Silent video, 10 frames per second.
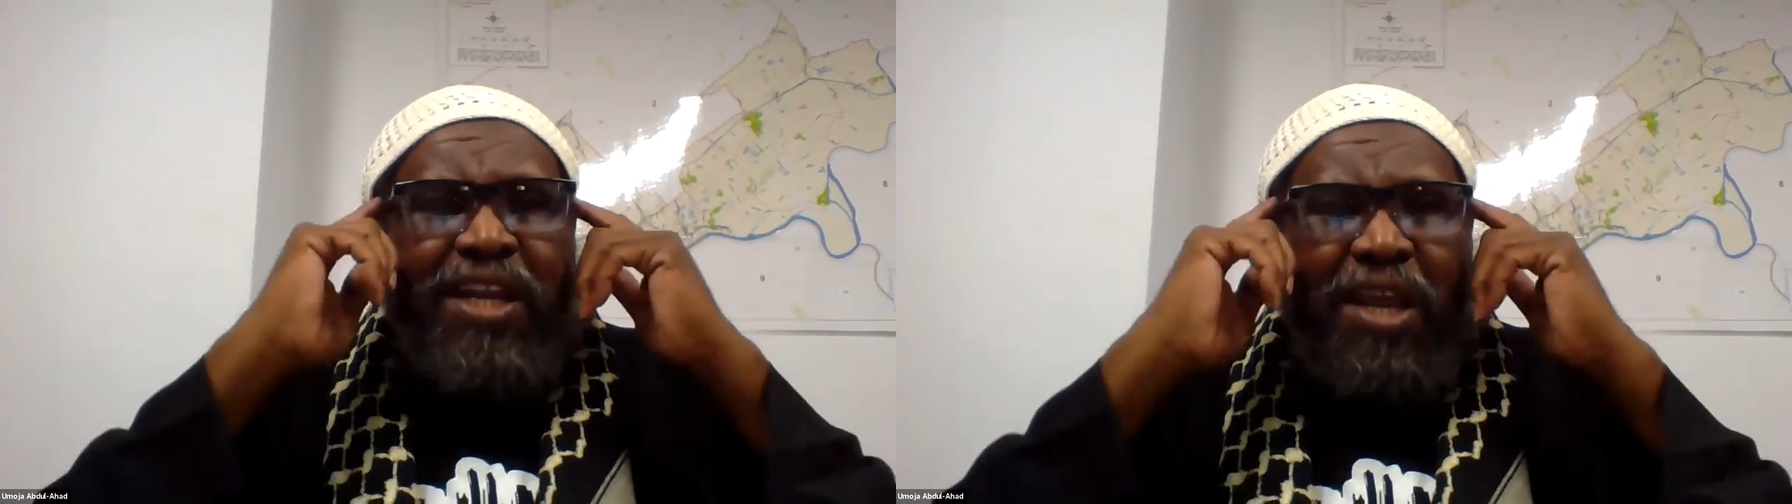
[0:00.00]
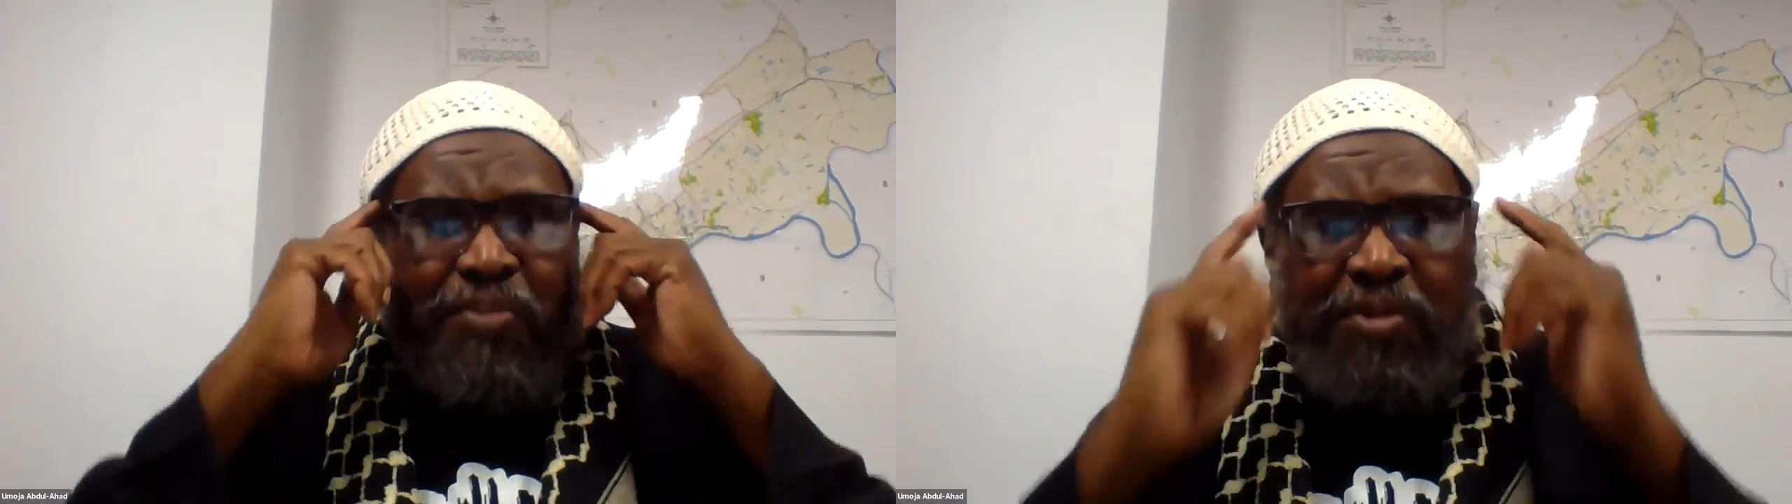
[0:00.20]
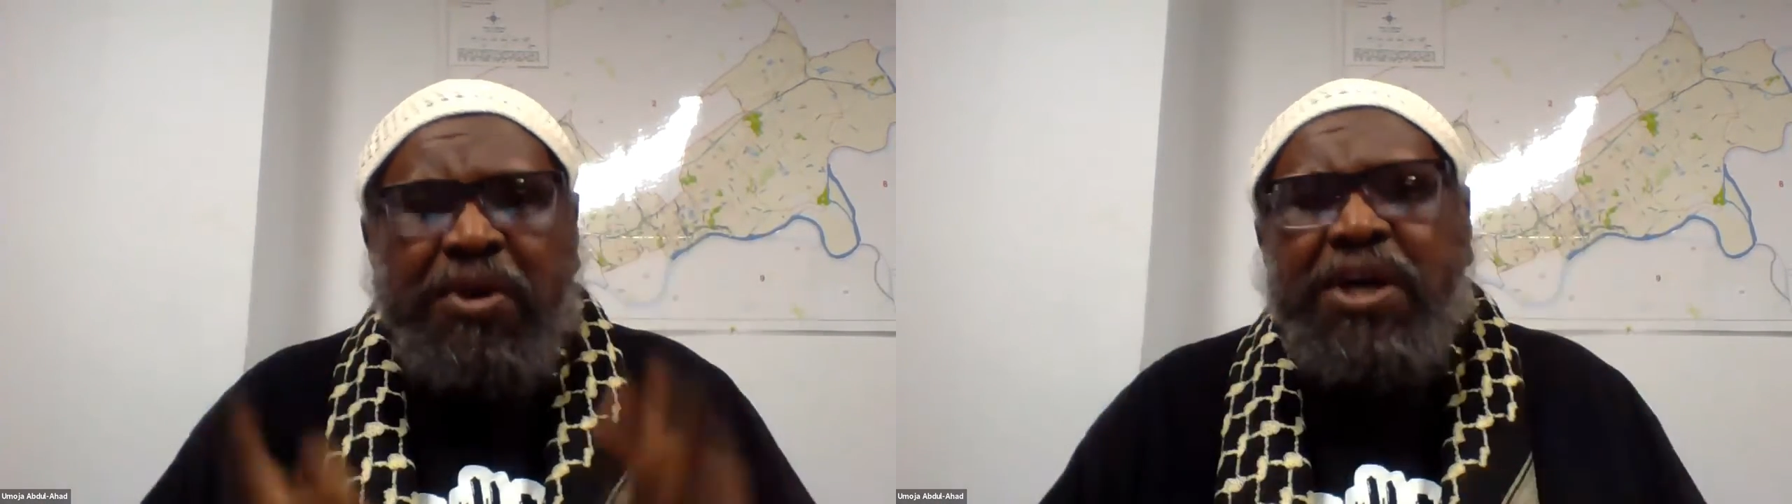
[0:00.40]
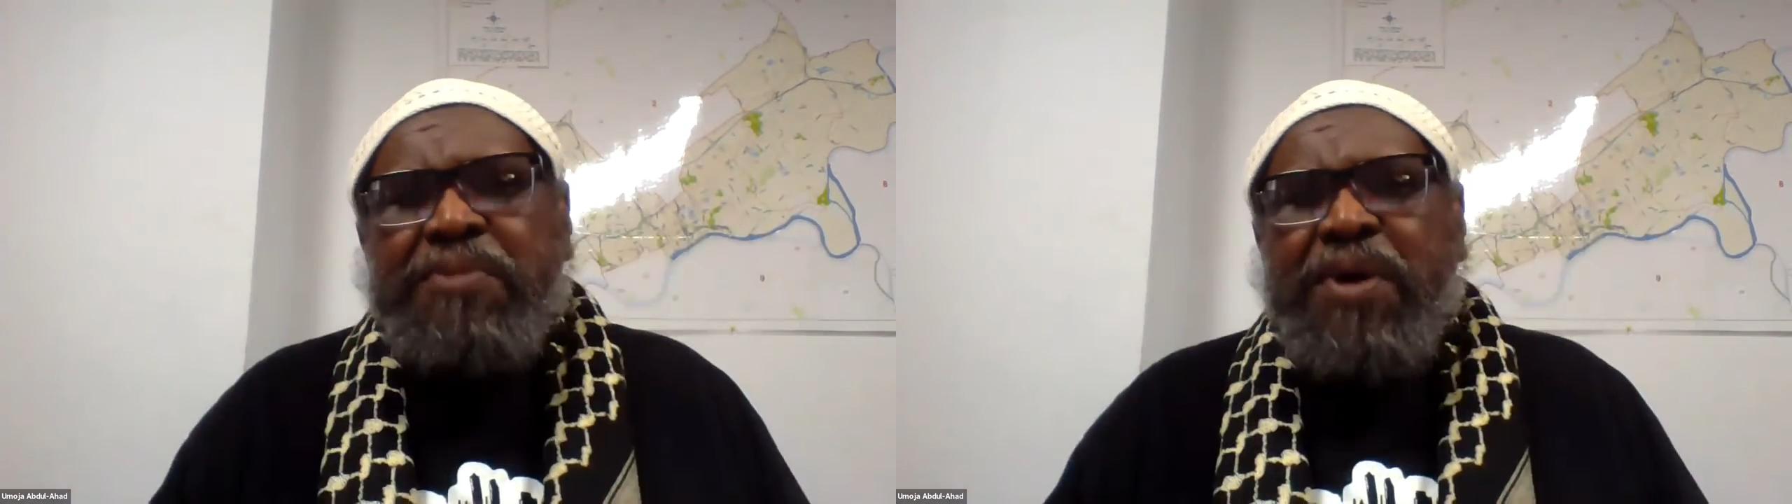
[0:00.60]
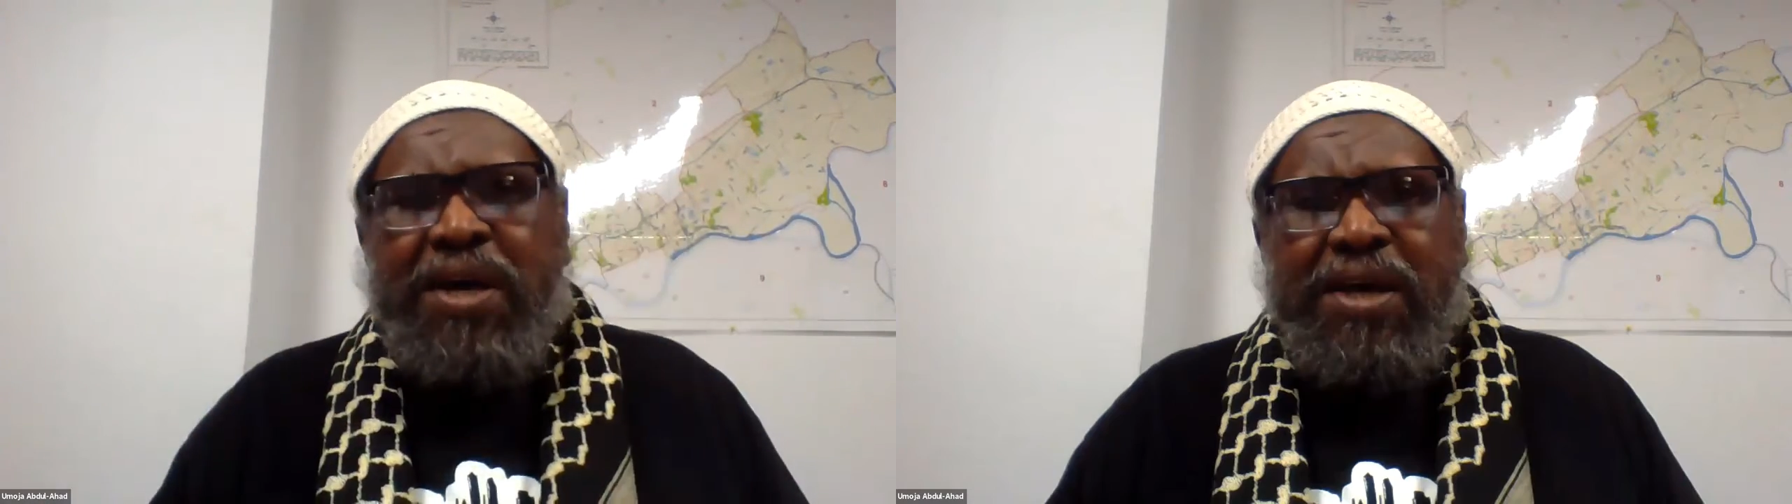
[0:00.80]
and they put money
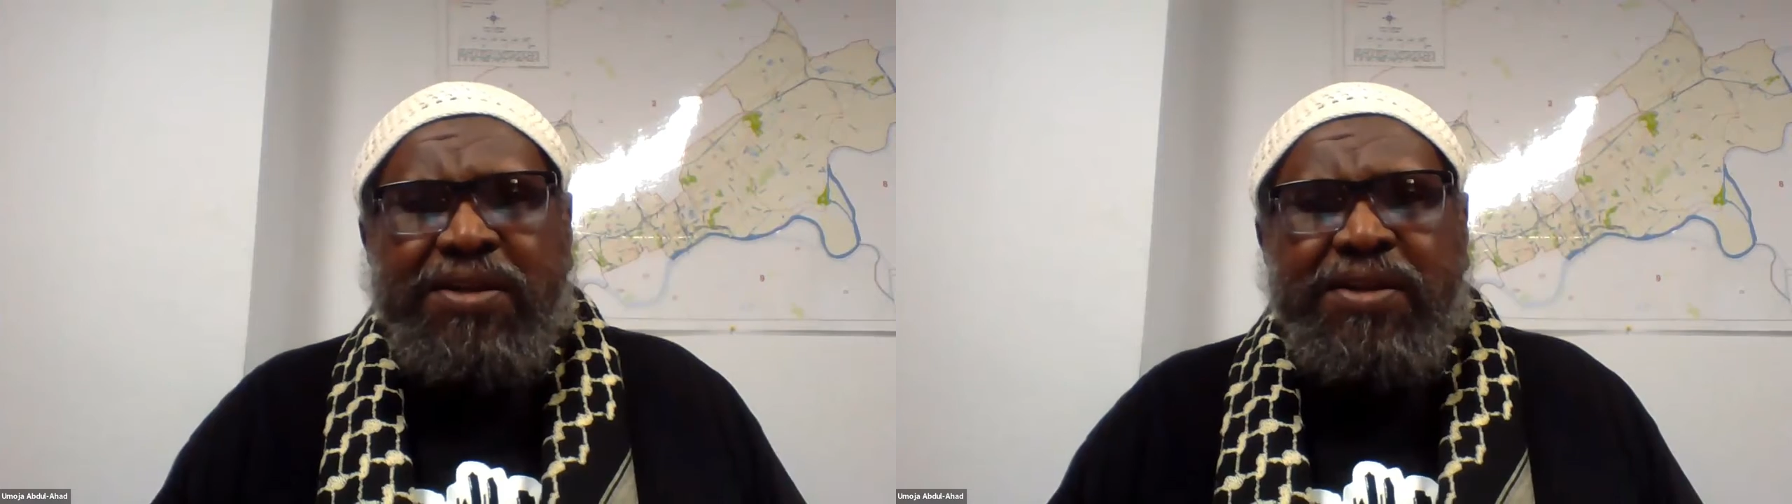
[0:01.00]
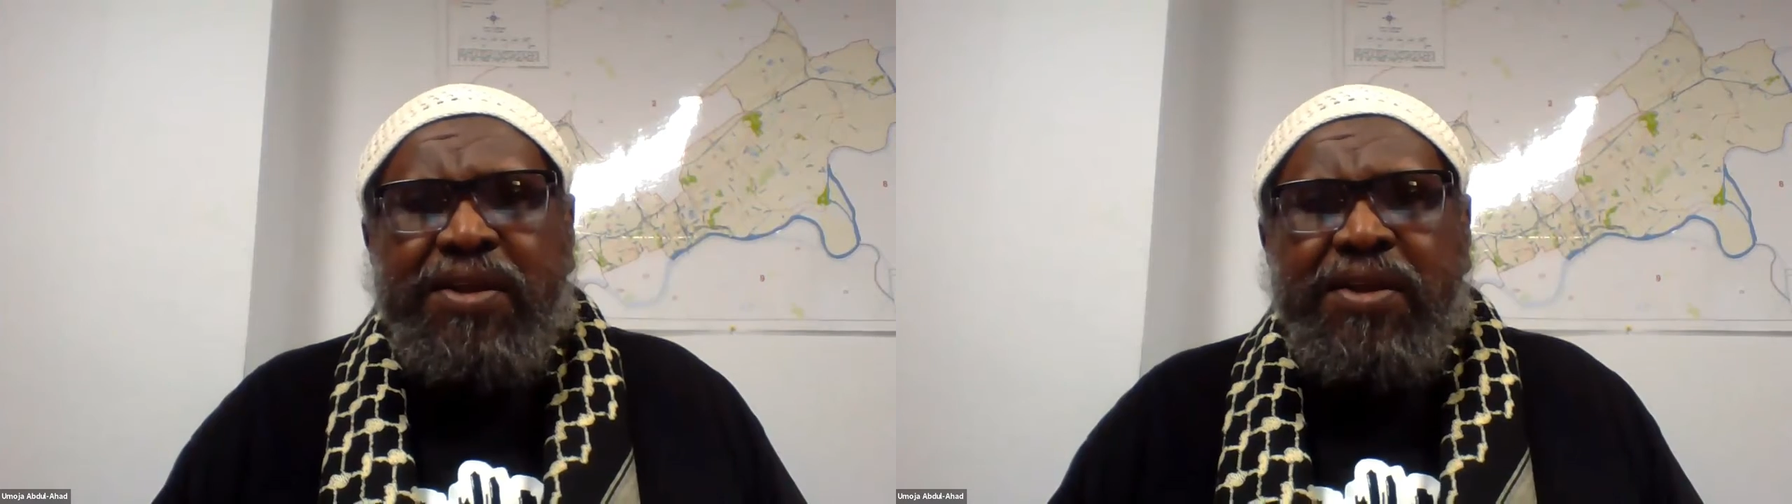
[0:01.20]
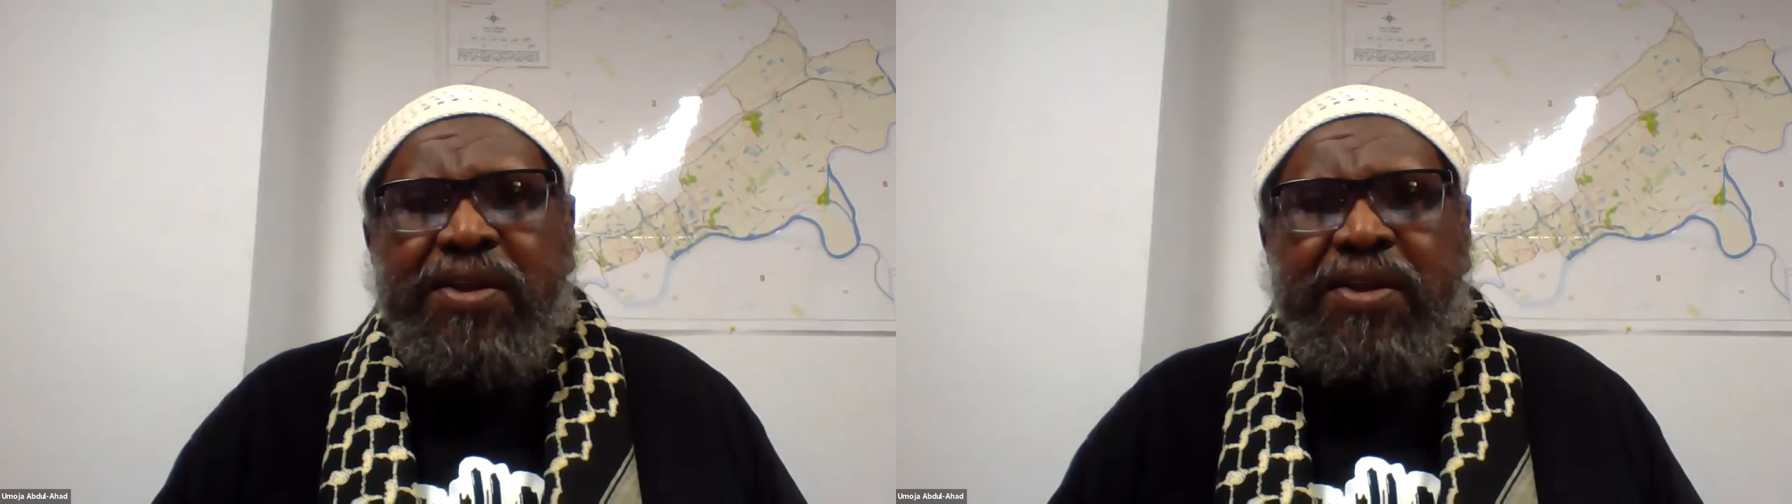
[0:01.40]
behind it.